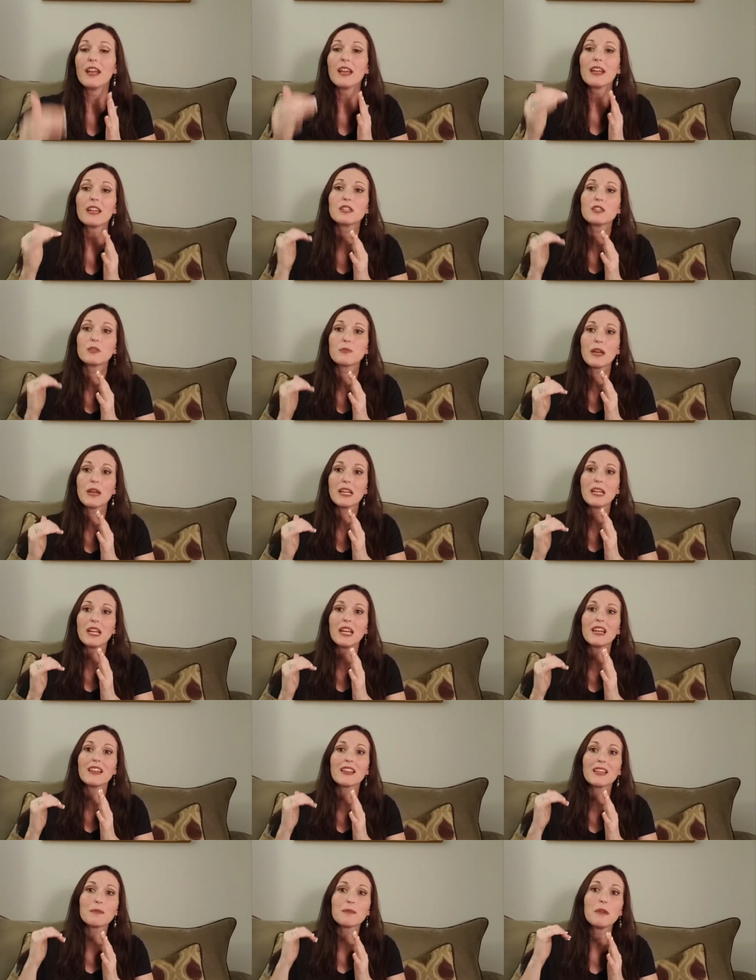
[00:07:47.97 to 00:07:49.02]
He's
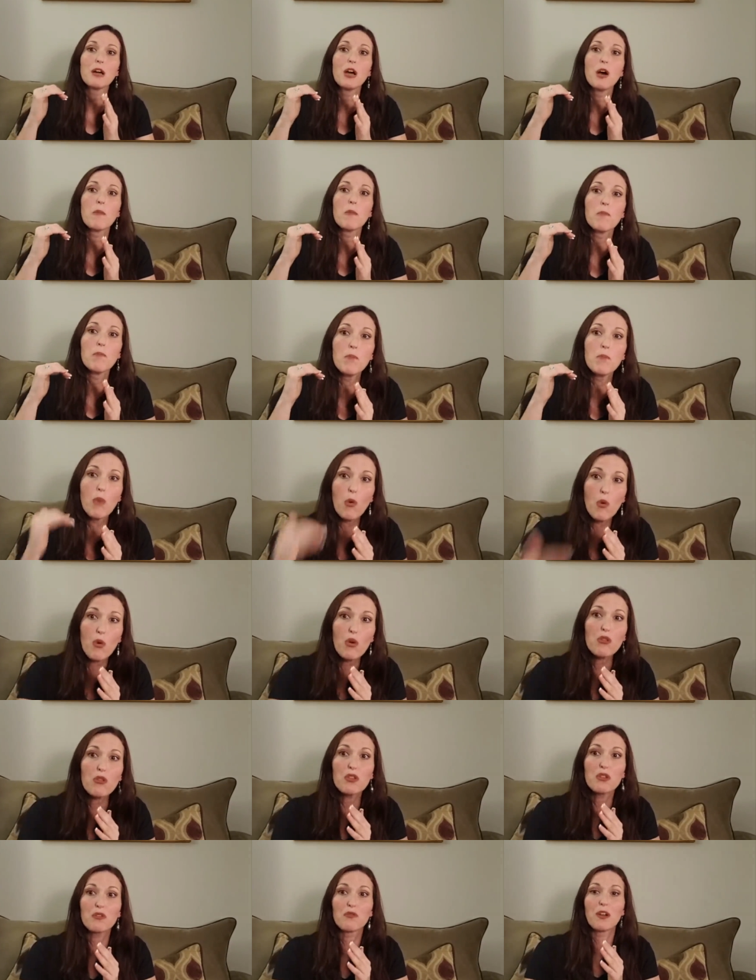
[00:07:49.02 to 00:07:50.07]
making them more
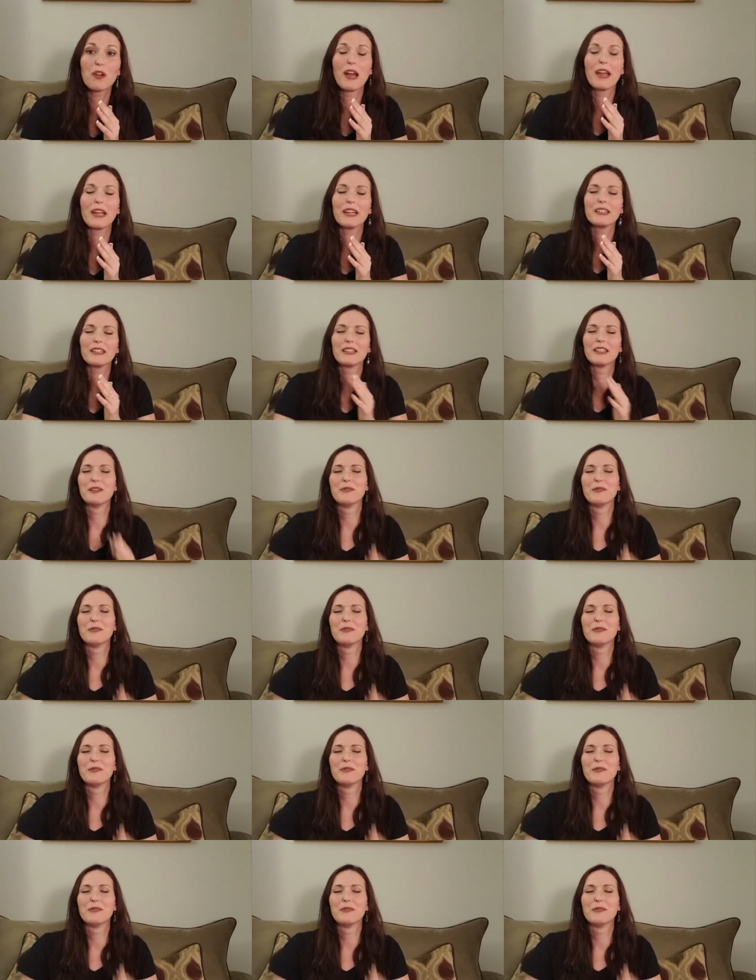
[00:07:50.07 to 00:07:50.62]
than right.